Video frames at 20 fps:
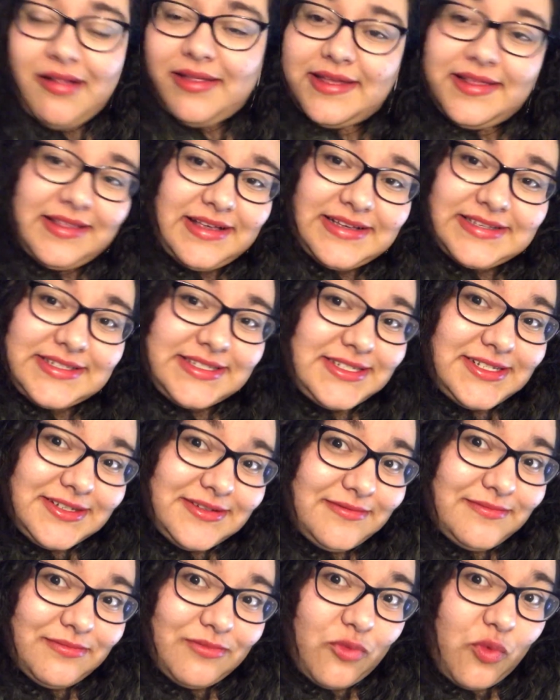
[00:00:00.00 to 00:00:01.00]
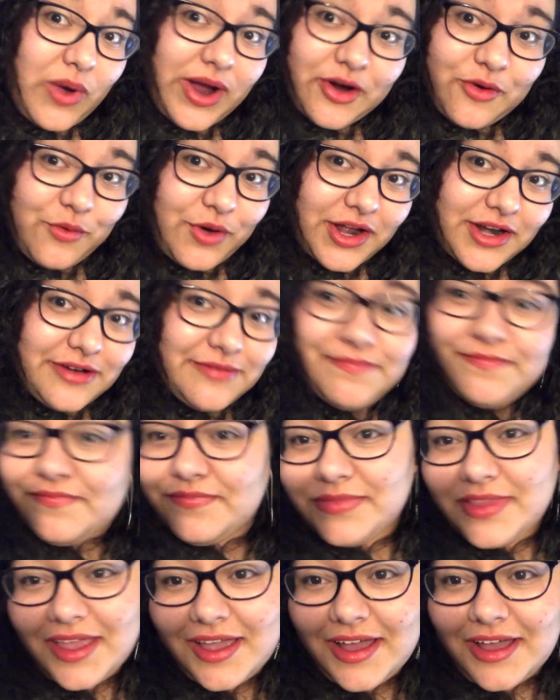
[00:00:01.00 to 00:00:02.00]
I'll at least wear one.
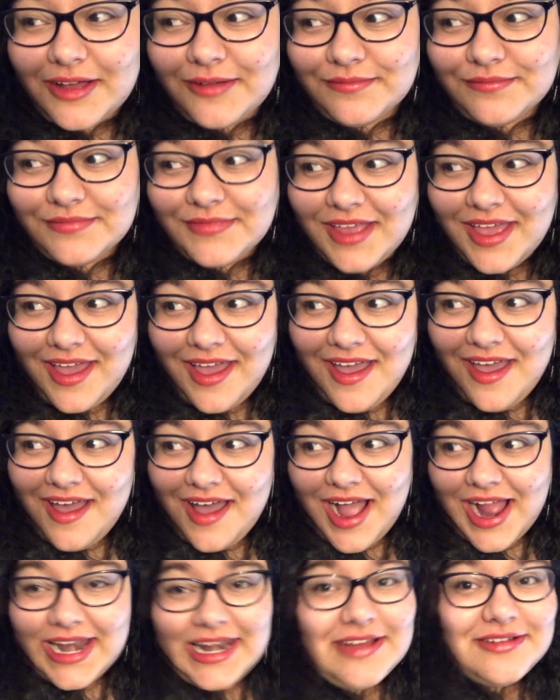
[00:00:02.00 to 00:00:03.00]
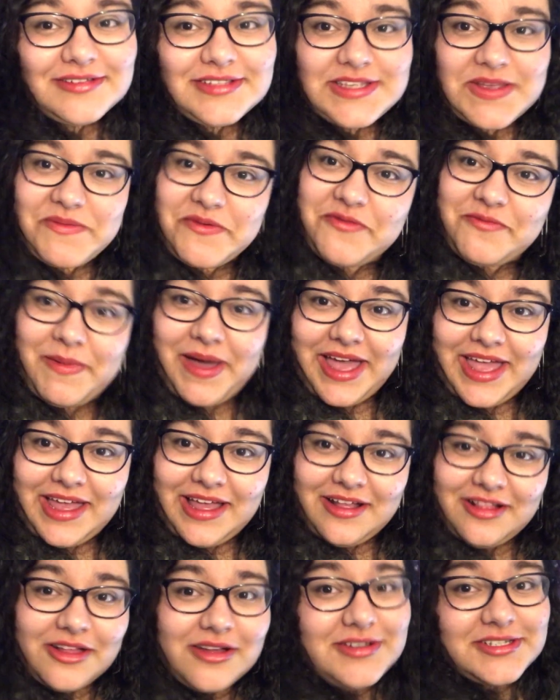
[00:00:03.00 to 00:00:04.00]
I know some of
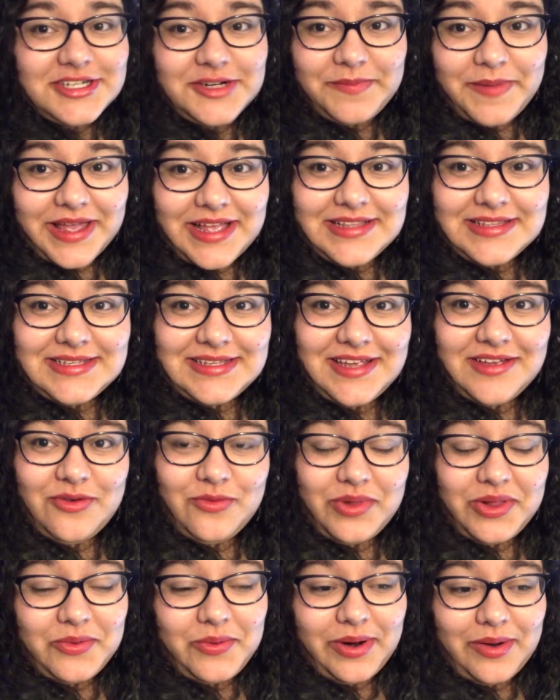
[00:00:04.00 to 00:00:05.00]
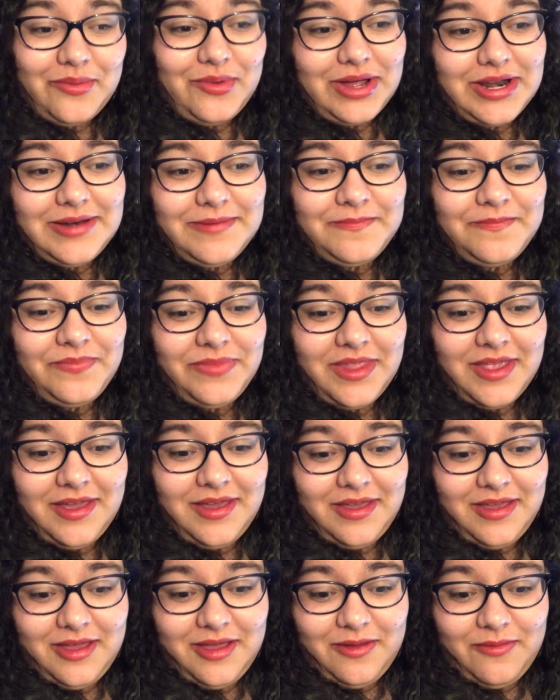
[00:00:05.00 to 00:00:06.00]
my closer pets will wear one,
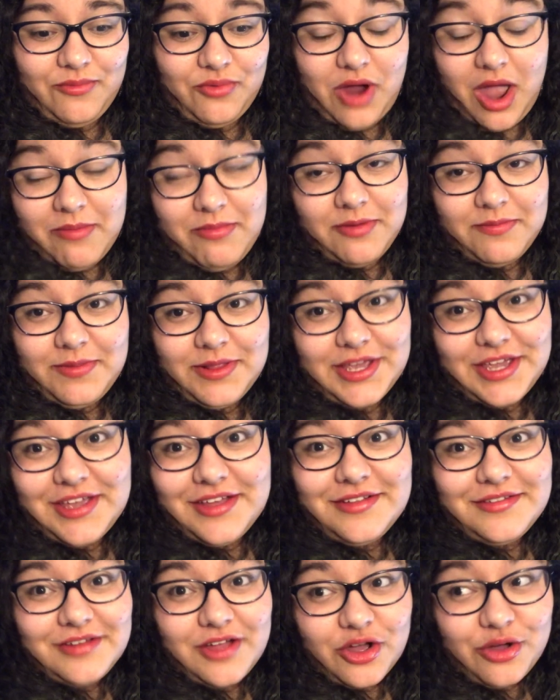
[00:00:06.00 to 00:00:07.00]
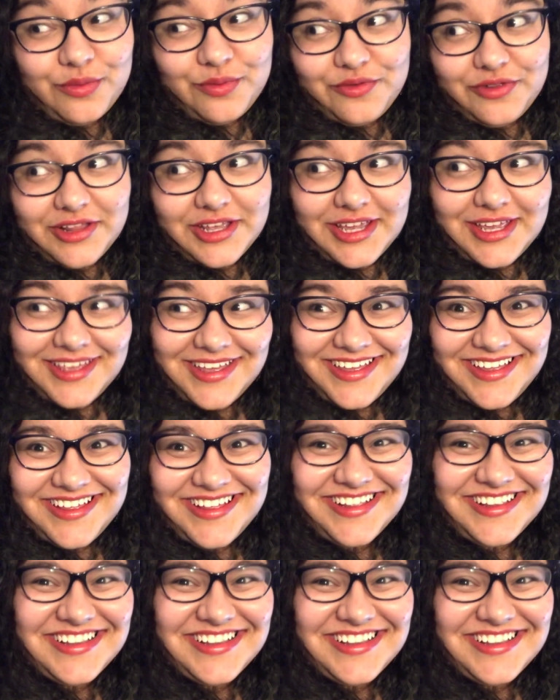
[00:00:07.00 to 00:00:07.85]
probably, hopefully,